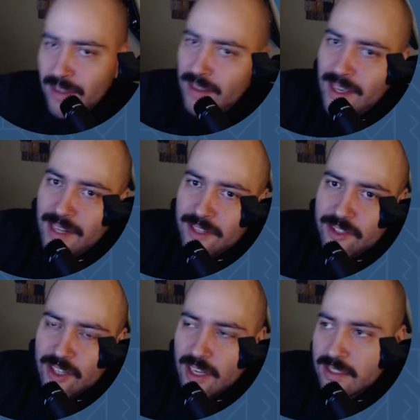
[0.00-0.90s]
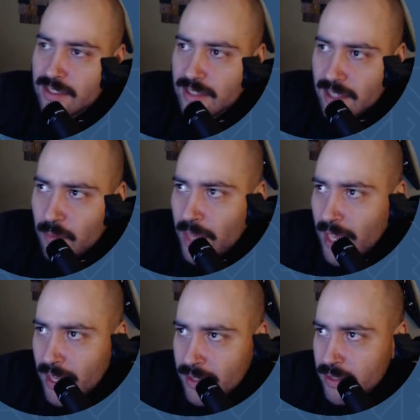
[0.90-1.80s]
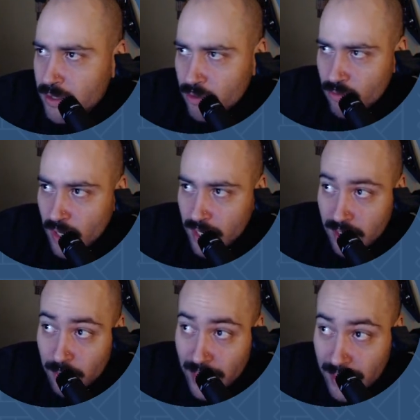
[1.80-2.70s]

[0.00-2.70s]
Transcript: and adjust the command to run a command